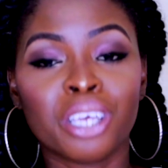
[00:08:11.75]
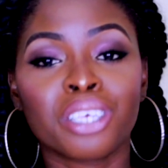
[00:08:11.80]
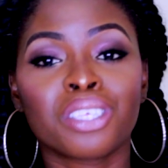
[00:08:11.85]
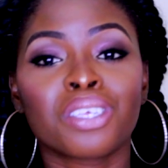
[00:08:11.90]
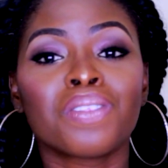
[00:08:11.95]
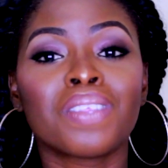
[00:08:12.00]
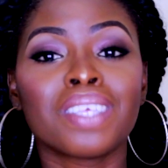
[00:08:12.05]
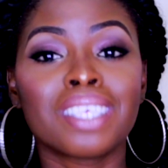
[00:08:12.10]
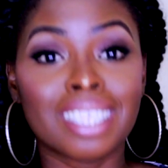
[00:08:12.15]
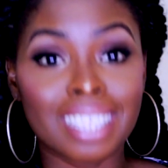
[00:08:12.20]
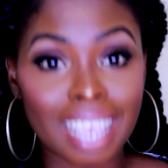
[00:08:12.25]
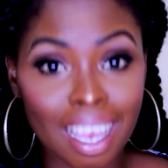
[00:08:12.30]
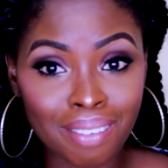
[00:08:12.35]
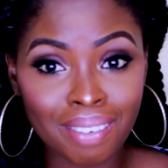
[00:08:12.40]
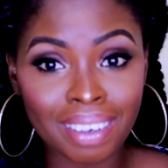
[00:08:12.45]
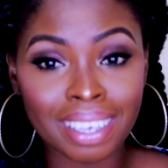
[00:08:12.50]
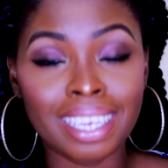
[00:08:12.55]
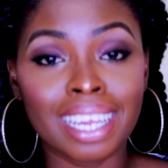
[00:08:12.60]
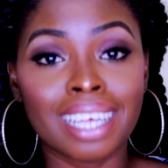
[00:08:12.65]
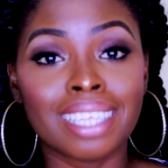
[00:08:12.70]
So the
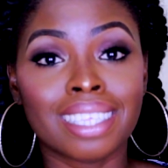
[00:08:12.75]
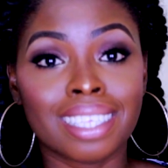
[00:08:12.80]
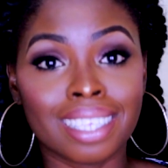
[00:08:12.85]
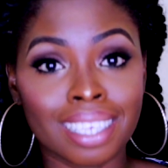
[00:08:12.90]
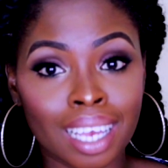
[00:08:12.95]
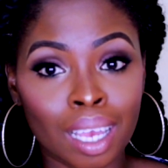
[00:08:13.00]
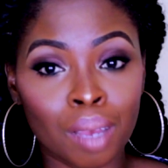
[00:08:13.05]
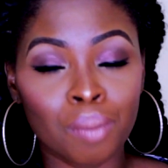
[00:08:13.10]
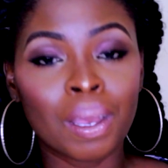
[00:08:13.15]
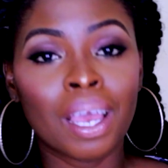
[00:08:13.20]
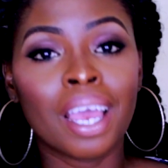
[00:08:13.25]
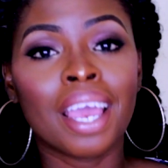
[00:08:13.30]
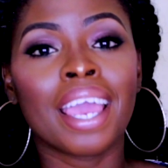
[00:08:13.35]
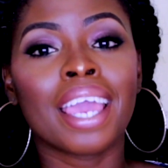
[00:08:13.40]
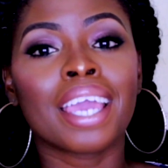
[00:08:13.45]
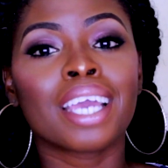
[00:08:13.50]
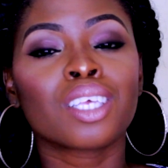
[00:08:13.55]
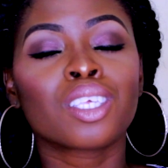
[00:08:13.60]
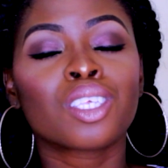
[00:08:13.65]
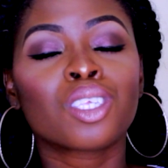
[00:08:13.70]
7th tip
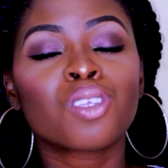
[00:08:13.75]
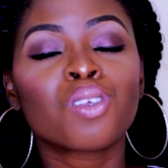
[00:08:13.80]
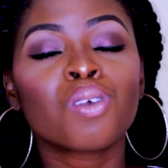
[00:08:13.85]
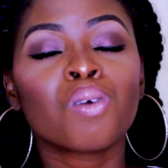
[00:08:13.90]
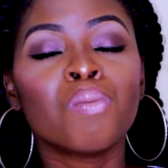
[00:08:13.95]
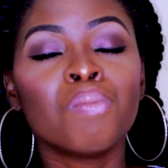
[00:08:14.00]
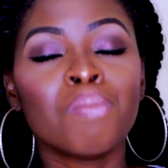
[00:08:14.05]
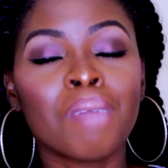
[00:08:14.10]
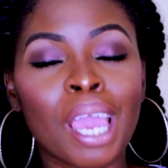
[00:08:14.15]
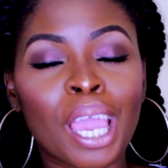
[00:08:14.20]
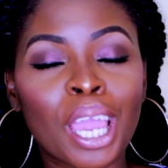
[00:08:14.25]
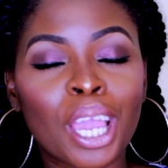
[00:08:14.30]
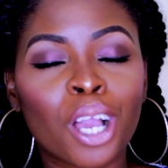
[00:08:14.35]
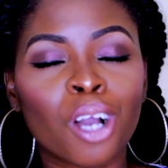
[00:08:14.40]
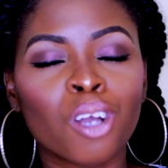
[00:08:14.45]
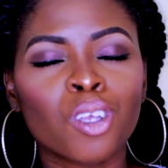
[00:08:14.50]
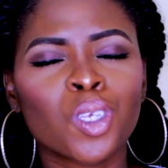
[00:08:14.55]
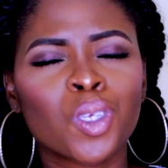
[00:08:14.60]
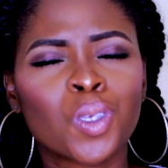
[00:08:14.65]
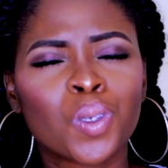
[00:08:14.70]
is to make
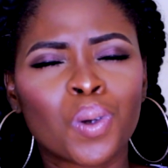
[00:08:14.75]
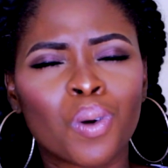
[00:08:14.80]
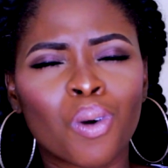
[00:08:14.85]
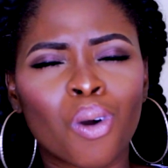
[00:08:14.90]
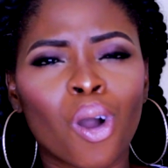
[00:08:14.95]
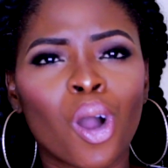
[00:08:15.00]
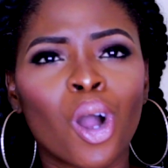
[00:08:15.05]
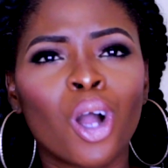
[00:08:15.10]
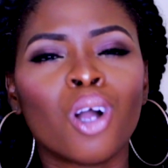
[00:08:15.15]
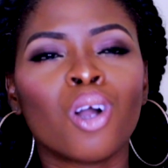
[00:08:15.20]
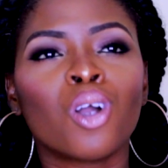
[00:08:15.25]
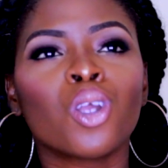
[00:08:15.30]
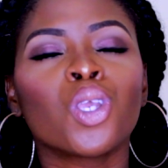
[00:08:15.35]
sure